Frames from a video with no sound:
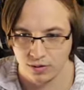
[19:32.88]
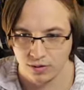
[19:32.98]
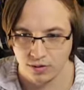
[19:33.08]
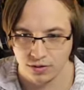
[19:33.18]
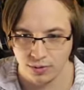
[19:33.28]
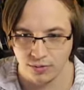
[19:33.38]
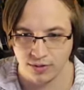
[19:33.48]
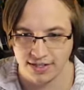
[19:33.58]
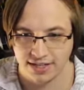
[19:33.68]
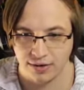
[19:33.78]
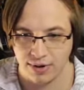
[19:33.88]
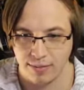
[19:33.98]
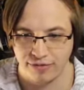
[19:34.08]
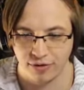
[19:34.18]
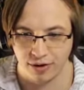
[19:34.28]
Did we risk it right
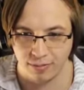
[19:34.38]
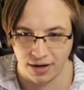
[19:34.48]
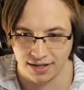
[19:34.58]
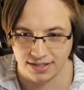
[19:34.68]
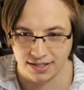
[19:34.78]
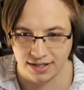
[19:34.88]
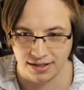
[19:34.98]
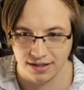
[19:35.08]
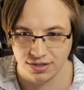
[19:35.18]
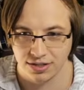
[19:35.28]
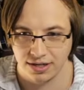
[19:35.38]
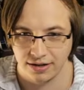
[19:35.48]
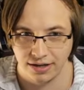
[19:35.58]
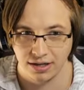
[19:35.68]
before a boss to get a legendary?